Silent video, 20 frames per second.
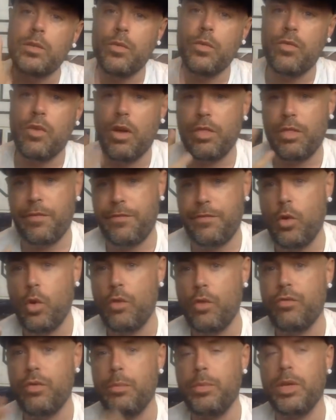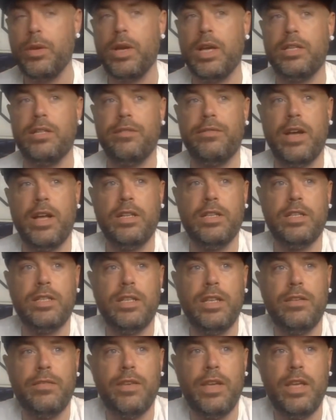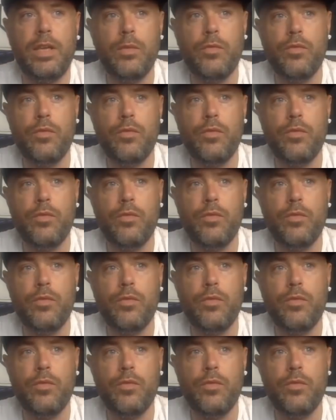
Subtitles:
we've got the 4 from Newcastle Fans TV.